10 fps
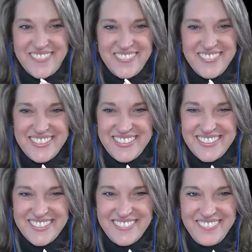So it
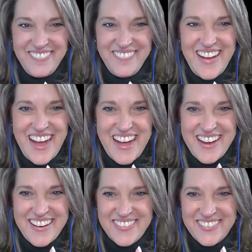is just an
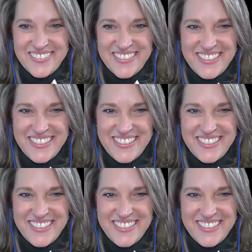incredible